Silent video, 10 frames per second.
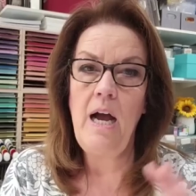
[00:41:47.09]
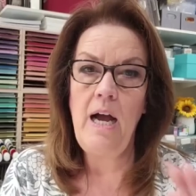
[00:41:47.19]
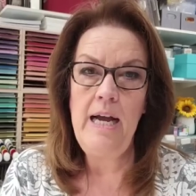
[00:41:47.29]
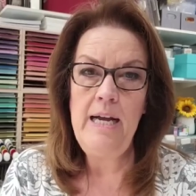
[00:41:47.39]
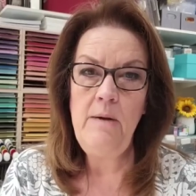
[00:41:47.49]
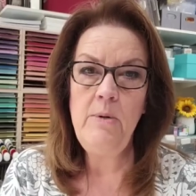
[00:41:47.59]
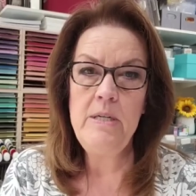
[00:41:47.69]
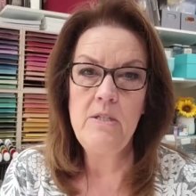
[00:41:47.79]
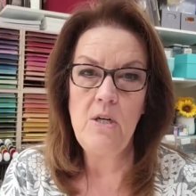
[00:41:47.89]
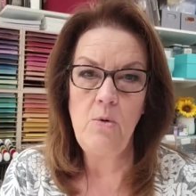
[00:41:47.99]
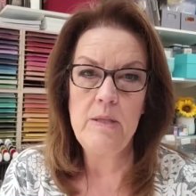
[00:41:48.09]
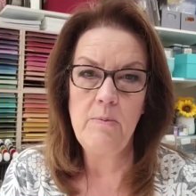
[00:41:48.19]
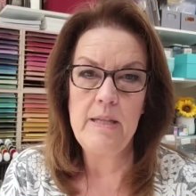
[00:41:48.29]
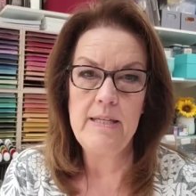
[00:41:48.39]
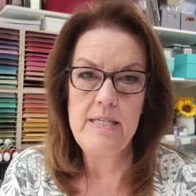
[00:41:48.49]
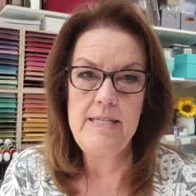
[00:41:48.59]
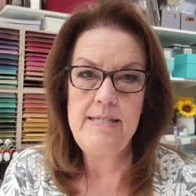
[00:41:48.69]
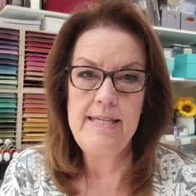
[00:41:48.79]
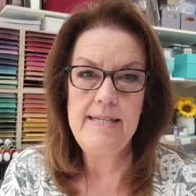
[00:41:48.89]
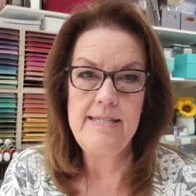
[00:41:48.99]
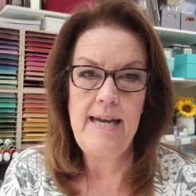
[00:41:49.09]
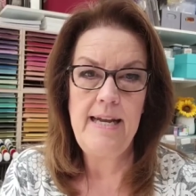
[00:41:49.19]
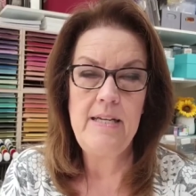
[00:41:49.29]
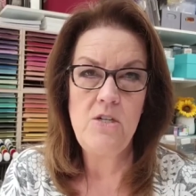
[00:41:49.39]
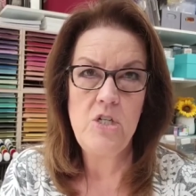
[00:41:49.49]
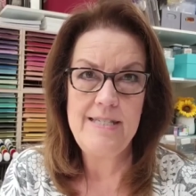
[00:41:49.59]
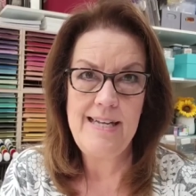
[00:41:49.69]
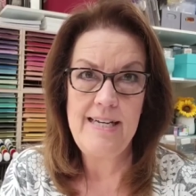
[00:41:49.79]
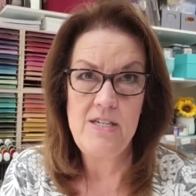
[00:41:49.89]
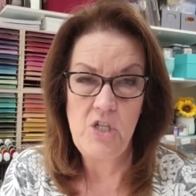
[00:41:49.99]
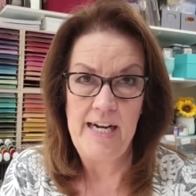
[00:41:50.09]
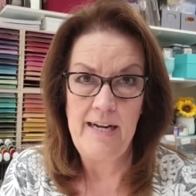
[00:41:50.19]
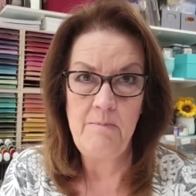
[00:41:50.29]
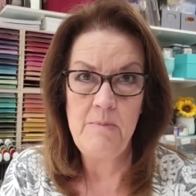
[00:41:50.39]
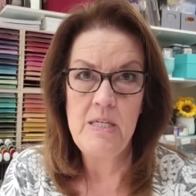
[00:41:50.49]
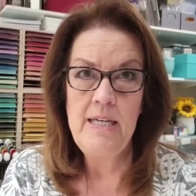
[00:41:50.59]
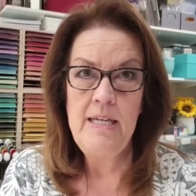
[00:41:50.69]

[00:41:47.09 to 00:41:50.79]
I would go with what Leticia said. She said it jammed.